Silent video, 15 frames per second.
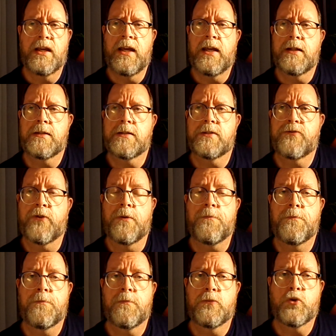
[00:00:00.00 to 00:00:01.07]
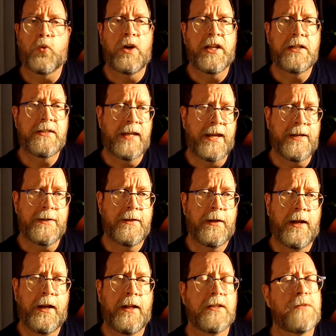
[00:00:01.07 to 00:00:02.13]
It's from 2010,
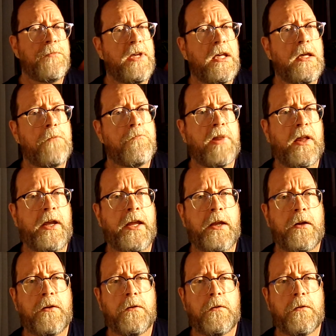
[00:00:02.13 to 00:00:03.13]
and it's me playing,